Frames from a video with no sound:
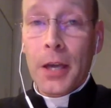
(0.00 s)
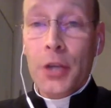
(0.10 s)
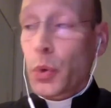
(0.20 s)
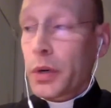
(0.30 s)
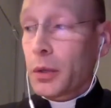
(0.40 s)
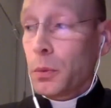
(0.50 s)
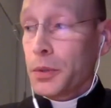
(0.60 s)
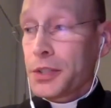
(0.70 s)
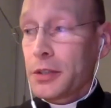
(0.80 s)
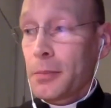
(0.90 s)
Swearing
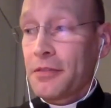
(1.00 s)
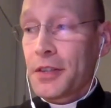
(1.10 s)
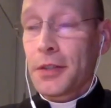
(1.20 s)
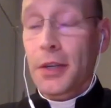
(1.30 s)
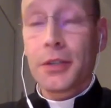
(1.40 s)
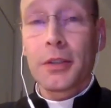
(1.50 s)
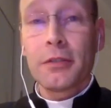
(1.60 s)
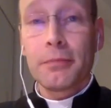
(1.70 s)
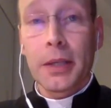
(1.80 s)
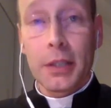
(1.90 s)
words is a manifestation
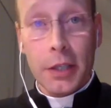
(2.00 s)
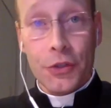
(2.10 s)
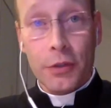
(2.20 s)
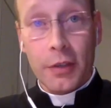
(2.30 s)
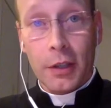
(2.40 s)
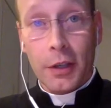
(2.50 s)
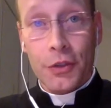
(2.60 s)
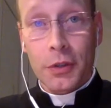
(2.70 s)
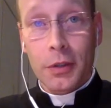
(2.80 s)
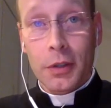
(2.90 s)
of my knowledge of
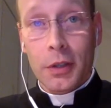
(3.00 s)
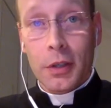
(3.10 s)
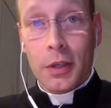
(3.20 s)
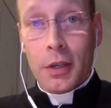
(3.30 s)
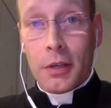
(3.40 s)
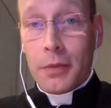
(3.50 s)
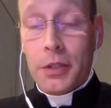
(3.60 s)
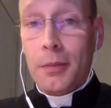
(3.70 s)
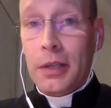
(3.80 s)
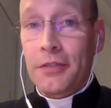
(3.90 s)
English, but it's
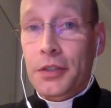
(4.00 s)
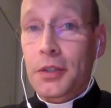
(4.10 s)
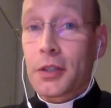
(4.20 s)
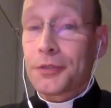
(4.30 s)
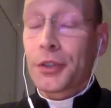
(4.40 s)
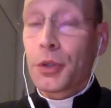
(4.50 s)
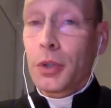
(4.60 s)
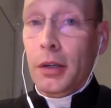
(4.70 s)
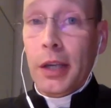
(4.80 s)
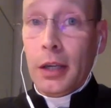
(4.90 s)
not a manifestation of
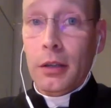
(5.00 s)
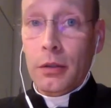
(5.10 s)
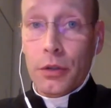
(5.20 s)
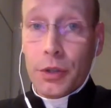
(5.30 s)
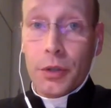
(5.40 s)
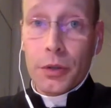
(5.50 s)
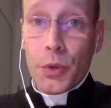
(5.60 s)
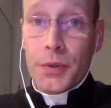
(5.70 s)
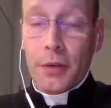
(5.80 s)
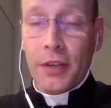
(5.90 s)
good
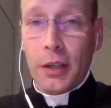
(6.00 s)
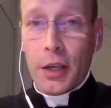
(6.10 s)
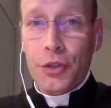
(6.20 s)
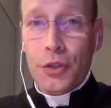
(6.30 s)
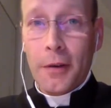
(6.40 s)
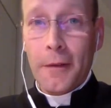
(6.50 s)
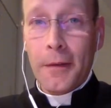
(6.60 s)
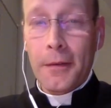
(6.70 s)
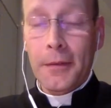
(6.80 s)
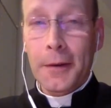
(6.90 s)
use of English,
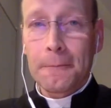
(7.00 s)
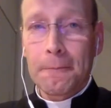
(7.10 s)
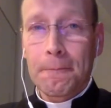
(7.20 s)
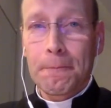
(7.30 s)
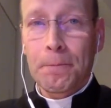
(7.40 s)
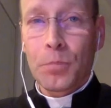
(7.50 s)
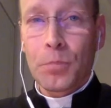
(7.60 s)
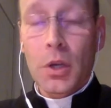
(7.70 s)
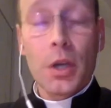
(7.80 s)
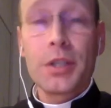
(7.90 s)
right?
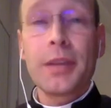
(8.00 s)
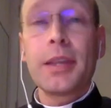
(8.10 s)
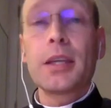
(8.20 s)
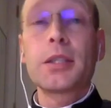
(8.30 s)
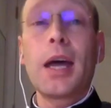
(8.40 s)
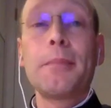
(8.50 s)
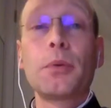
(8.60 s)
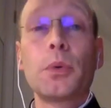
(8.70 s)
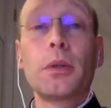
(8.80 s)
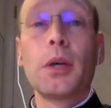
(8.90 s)
The same things happen
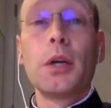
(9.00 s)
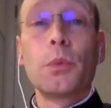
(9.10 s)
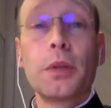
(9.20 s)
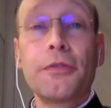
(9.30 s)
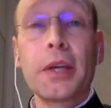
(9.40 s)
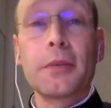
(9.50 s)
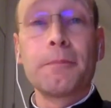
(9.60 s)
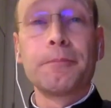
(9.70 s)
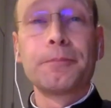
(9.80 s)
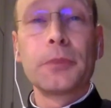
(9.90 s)
with freedom.
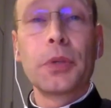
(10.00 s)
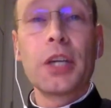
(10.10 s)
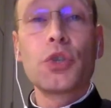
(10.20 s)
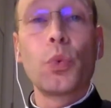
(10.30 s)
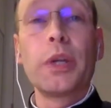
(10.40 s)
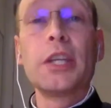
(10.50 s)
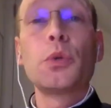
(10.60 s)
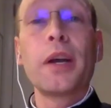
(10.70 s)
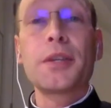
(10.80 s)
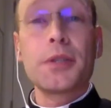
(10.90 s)
Okay, so we need
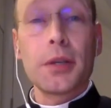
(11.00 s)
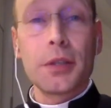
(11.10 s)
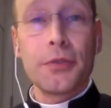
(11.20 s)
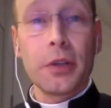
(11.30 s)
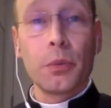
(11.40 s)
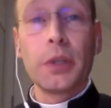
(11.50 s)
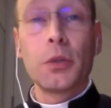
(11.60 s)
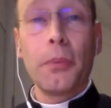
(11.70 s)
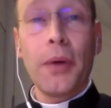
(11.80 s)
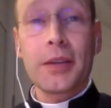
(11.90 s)
to exercise this freedom. We need to
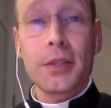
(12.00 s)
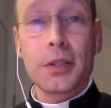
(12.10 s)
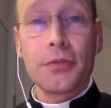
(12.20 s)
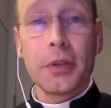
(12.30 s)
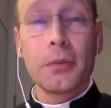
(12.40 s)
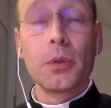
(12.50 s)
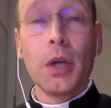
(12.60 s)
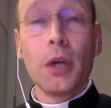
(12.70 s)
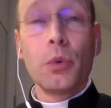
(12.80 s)
practice this freedom.